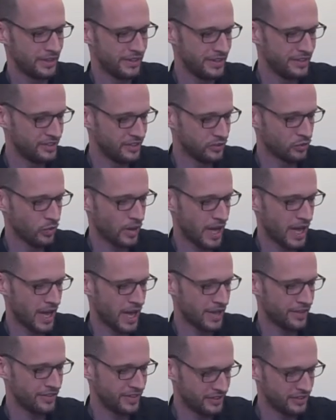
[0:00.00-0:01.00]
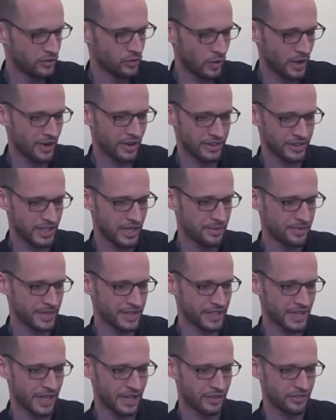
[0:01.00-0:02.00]
this is where I see
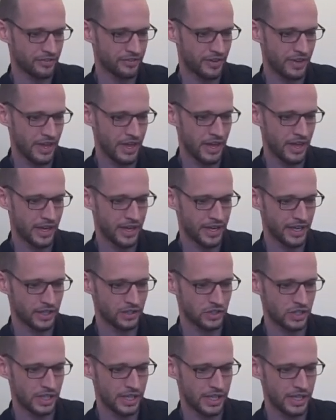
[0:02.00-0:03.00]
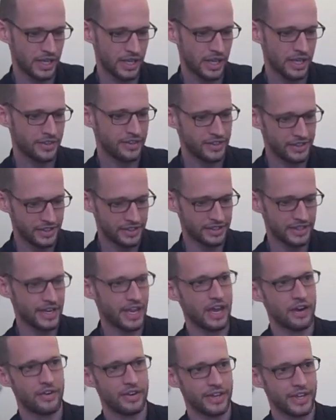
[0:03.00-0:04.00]
myself, and actually this is an
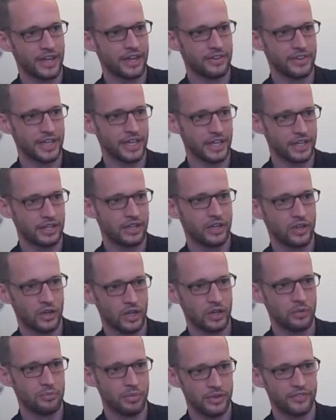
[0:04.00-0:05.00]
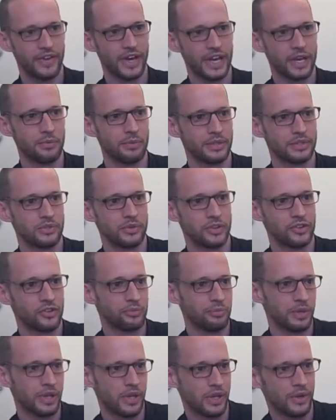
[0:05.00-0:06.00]
area that I think it'd be valuable to
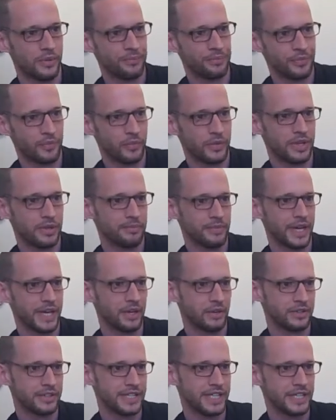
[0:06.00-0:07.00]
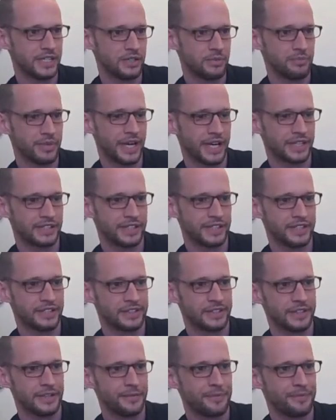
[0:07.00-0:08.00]
explore within my own teaching practice.